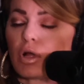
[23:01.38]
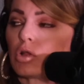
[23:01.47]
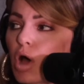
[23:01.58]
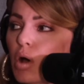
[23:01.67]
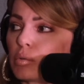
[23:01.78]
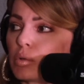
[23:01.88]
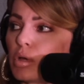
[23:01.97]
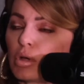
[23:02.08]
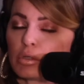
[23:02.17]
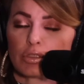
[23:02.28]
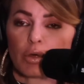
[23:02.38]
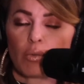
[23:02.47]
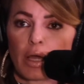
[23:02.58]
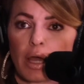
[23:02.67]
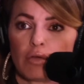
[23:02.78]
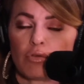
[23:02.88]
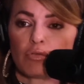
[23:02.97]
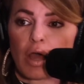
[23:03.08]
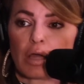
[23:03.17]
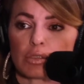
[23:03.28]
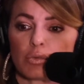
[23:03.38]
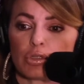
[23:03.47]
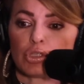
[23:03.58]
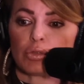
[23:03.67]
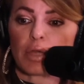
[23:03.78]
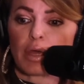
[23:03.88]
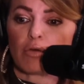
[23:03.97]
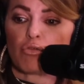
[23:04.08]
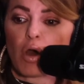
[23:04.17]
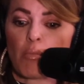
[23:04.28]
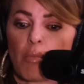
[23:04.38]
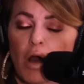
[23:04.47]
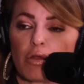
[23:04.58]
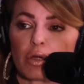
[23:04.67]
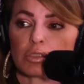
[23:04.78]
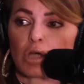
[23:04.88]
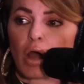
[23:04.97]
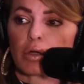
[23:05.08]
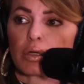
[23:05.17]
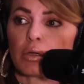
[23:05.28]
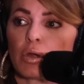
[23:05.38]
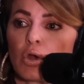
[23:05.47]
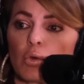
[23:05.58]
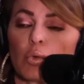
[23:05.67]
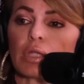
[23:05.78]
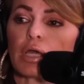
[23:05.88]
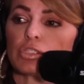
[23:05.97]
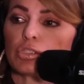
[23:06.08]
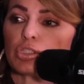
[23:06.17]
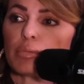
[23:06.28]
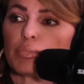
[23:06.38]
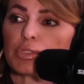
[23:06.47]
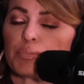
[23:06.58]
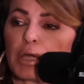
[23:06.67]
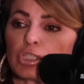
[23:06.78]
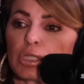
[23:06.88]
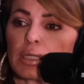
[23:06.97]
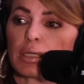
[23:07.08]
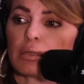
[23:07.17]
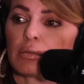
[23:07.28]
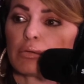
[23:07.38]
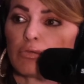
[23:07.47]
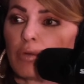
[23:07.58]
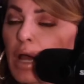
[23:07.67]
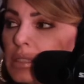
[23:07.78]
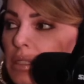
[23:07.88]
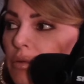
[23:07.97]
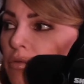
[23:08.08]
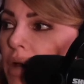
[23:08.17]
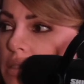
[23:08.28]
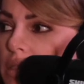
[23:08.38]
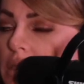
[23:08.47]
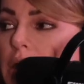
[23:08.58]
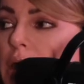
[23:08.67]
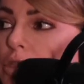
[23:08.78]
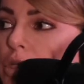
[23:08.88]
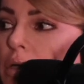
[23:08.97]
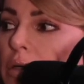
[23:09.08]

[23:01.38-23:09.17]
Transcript: alone. So, what kind of advice would you give a mother-daughter relationship, especially as a teenager?